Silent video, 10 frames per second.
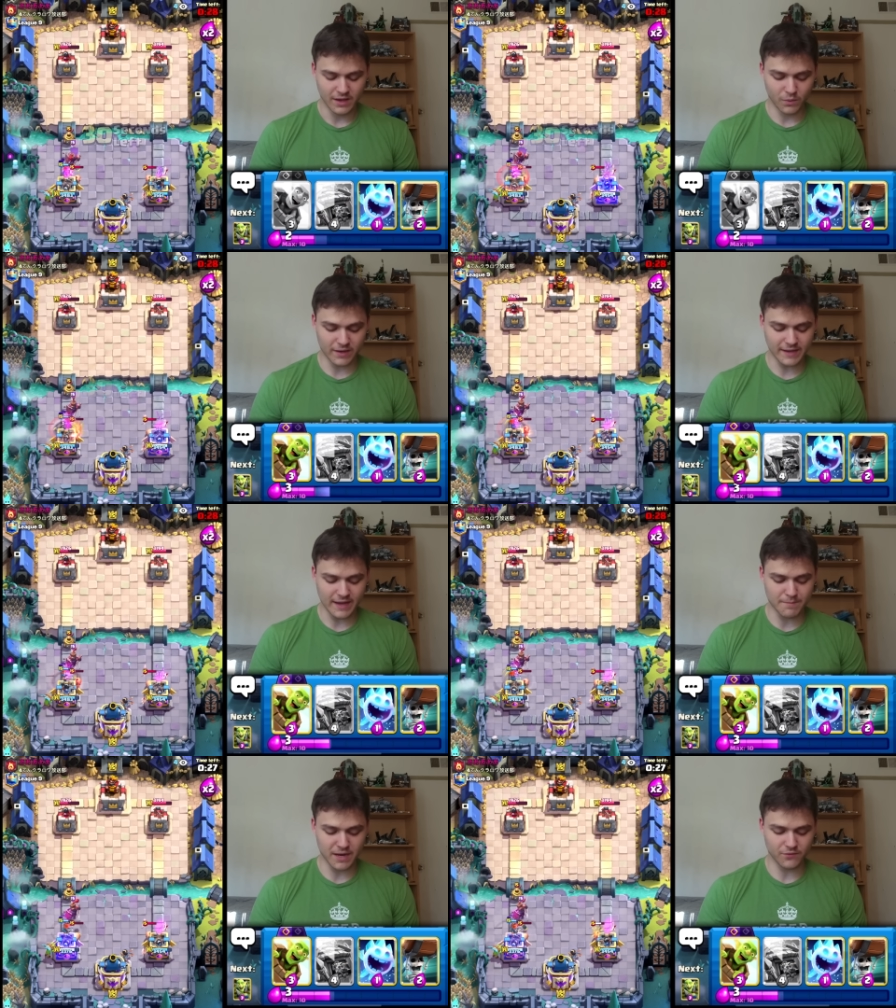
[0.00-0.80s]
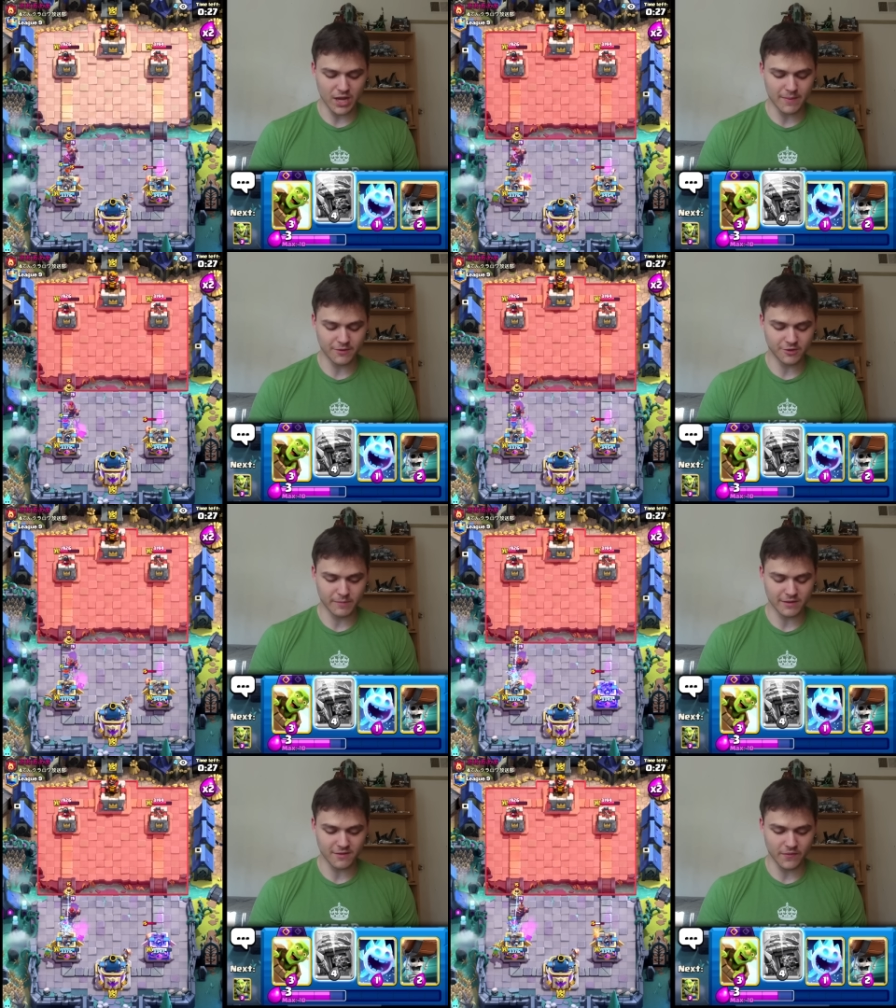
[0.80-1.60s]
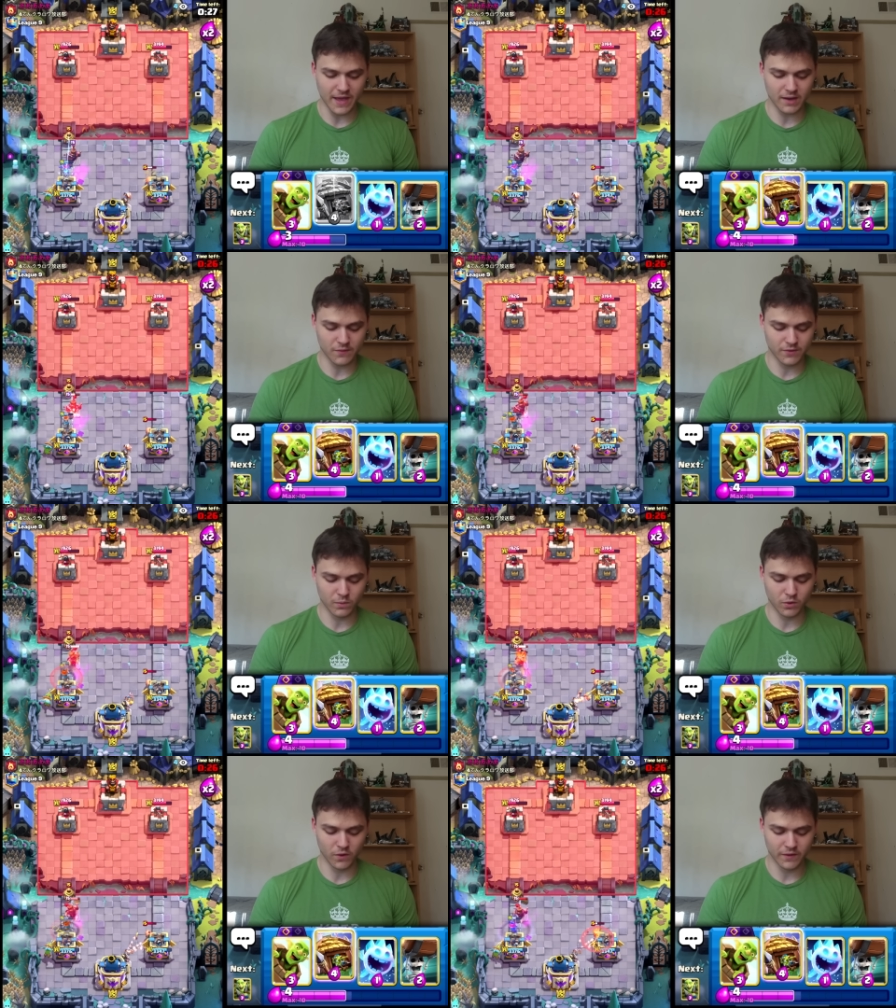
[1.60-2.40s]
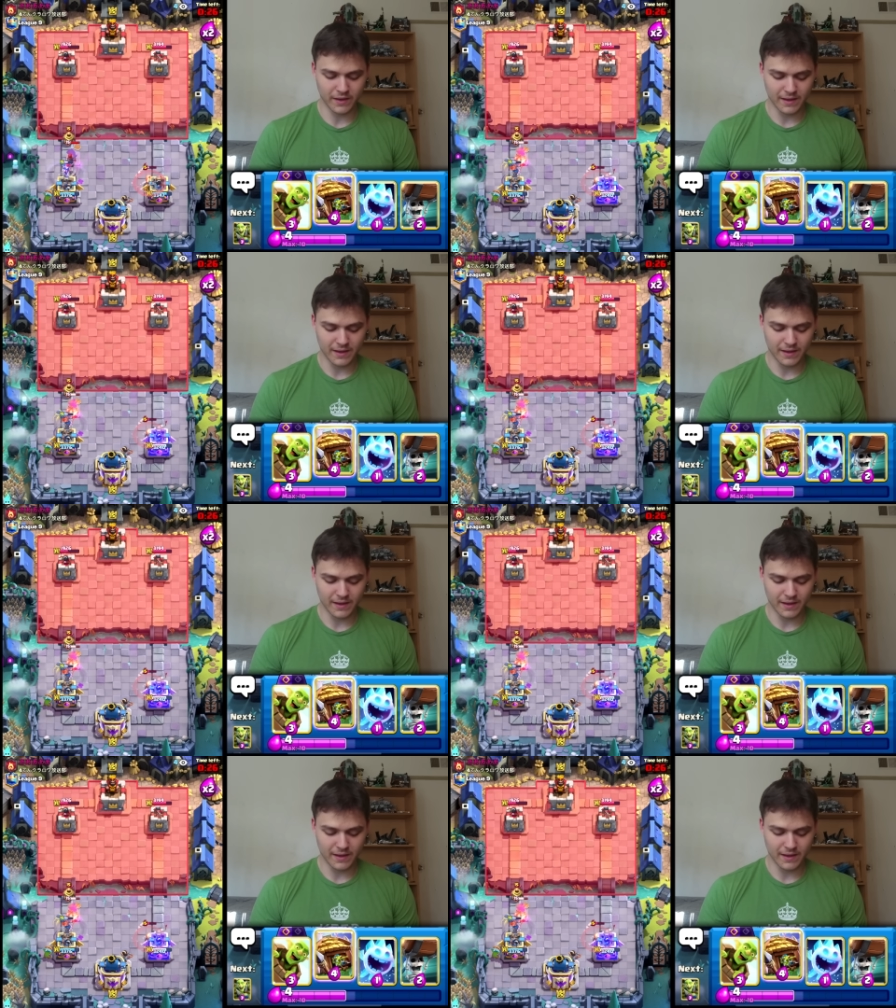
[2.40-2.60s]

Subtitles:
We're going to take a bit of damage here, but it's not the end of the world.